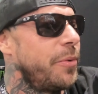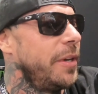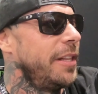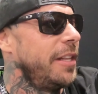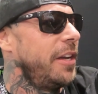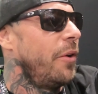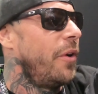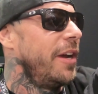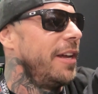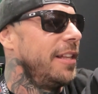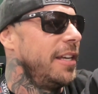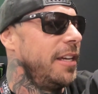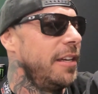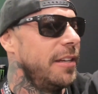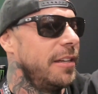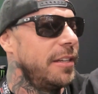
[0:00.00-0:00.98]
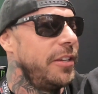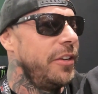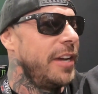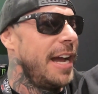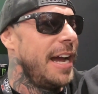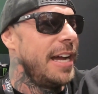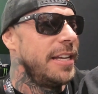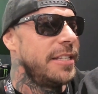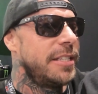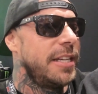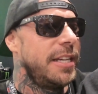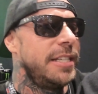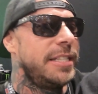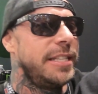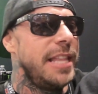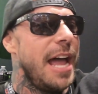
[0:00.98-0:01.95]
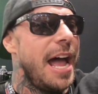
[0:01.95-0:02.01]
really oily you guys. It?
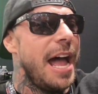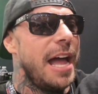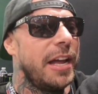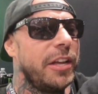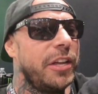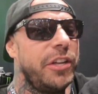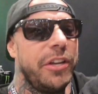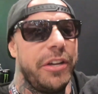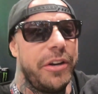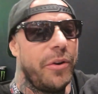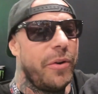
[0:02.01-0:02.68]
It's not good